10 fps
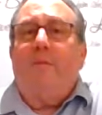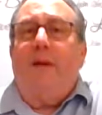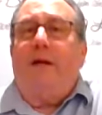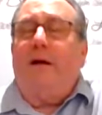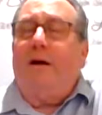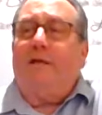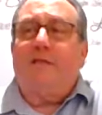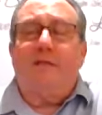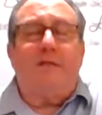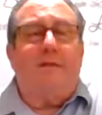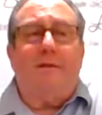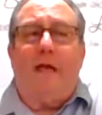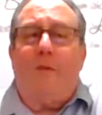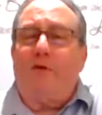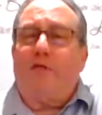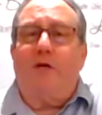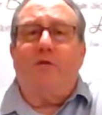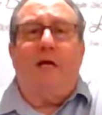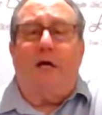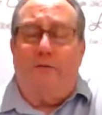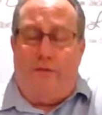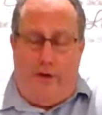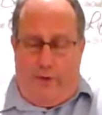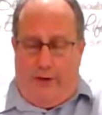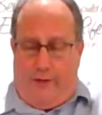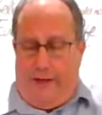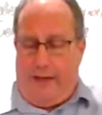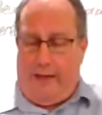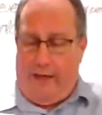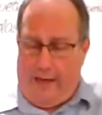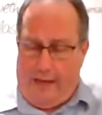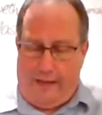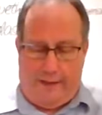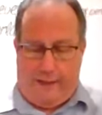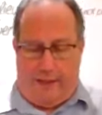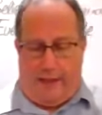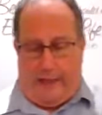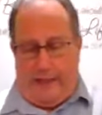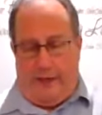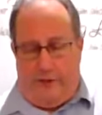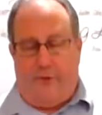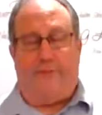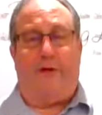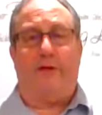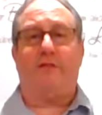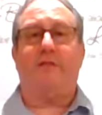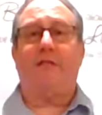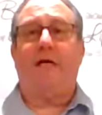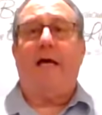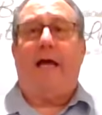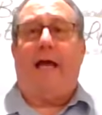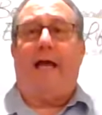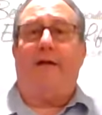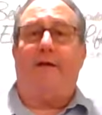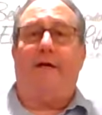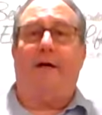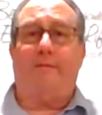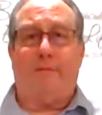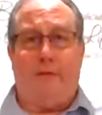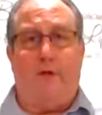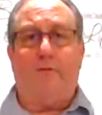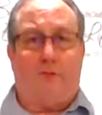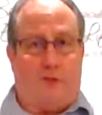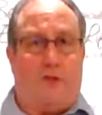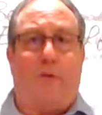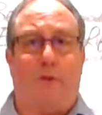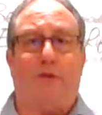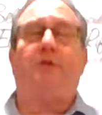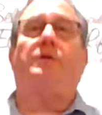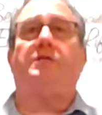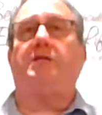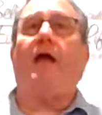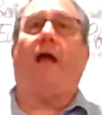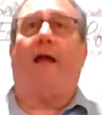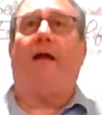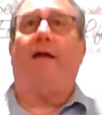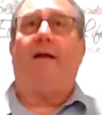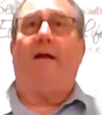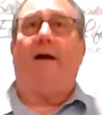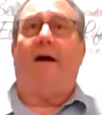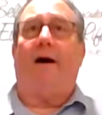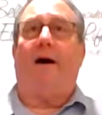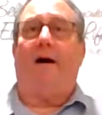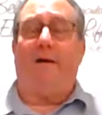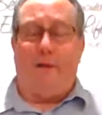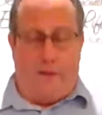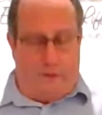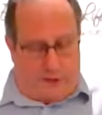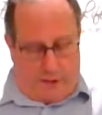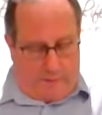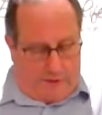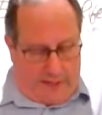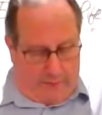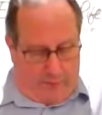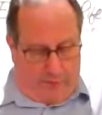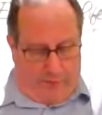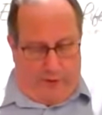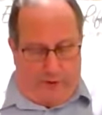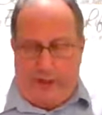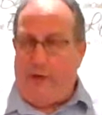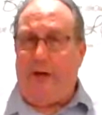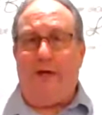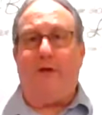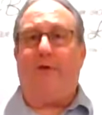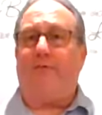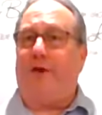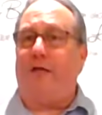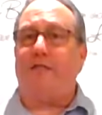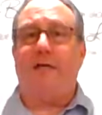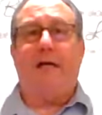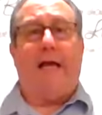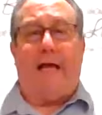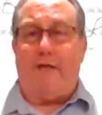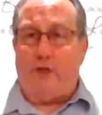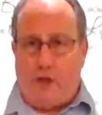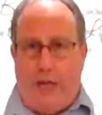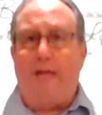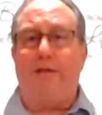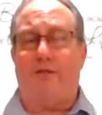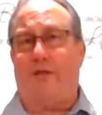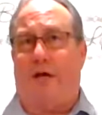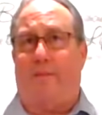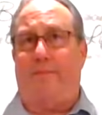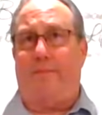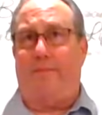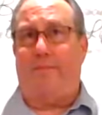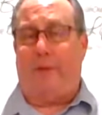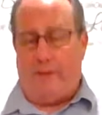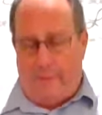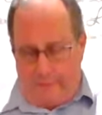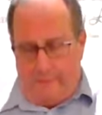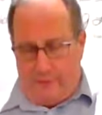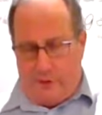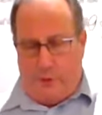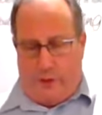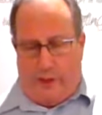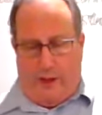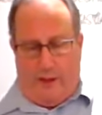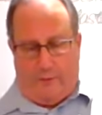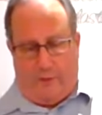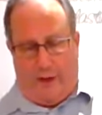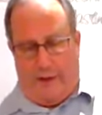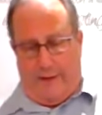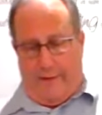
because they were so dull of hearing that he had to kind of get in their faces and, uh, you know, just like what Judas saying, uh, you know, some save with fear, get in their face and challenge them, but do it in love, right?